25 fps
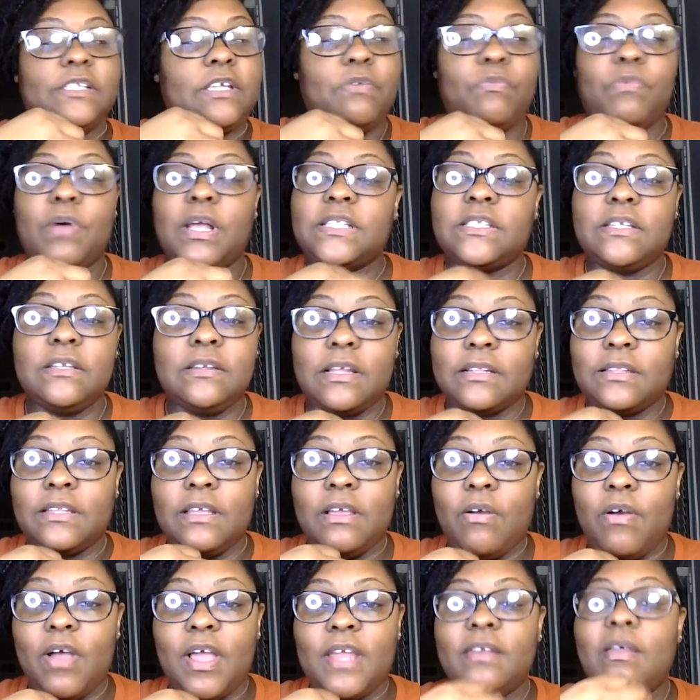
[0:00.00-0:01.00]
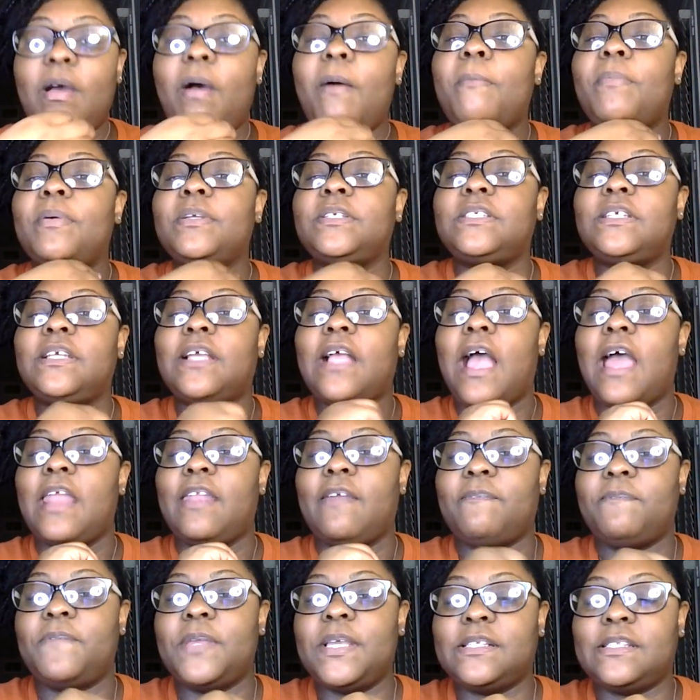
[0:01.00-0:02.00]
It wasn't nothing going on, but she kind
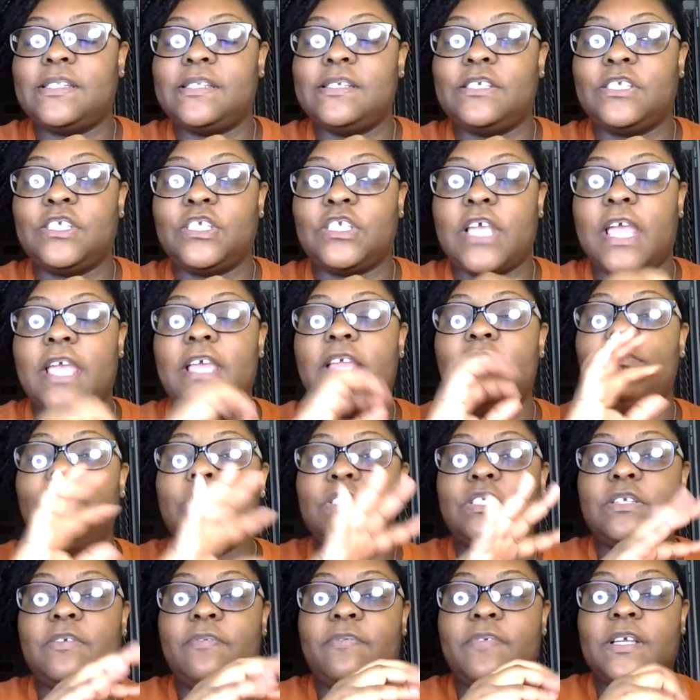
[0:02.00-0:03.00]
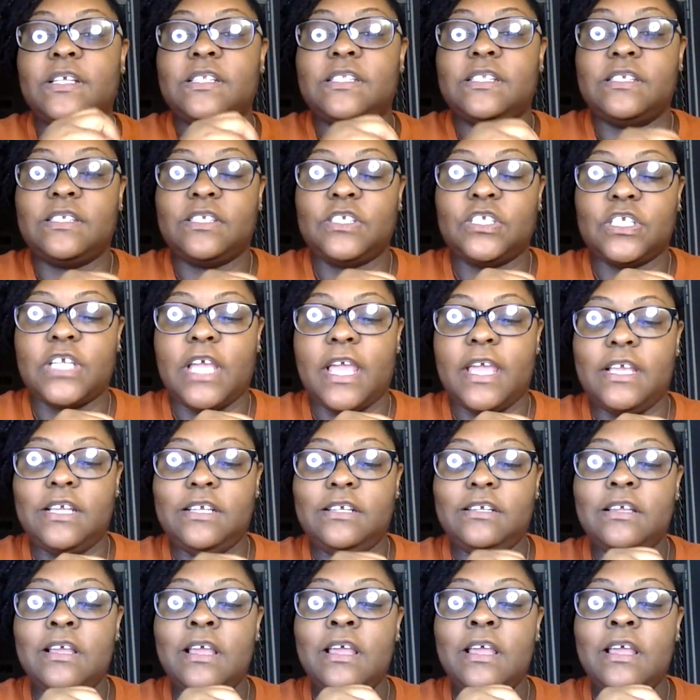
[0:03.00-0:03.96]
of fixed his chain. And when she fixed his chain,